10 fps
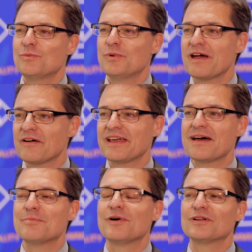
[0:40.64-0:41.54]
We are an
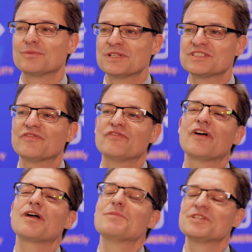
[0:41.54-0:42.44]
airport which
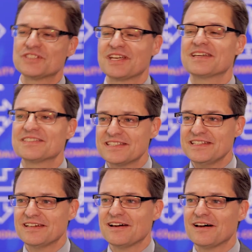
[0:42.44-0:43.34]
very much takes
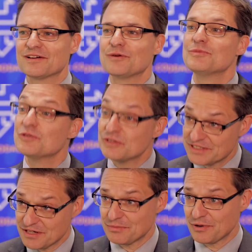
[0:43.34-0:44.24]
the
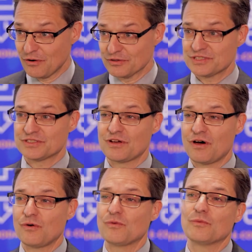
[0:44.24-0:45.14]
community approach.
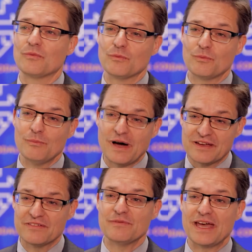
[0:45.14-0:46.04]
So
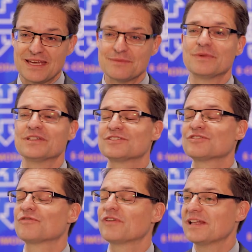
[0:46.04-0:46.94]
my aim is
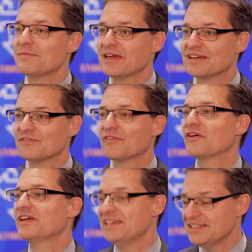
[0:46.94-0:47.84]
to really make it
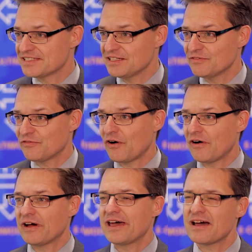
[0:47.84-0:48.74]
very easy for
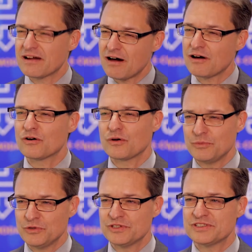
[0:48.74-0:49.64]
our air cargo
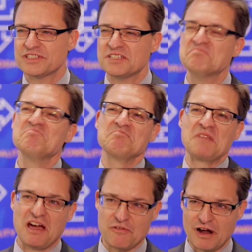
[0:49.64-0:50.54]
community
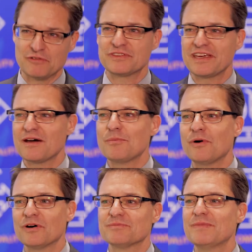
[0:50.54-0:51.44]
around the
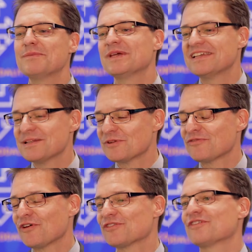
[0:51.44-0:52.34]
airport, maybe a little bit
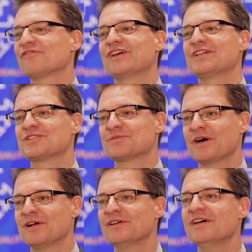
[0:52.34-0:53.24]
further afield as
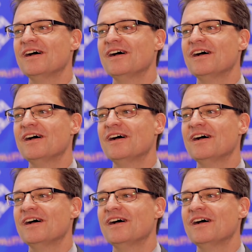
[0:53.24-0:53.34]
well,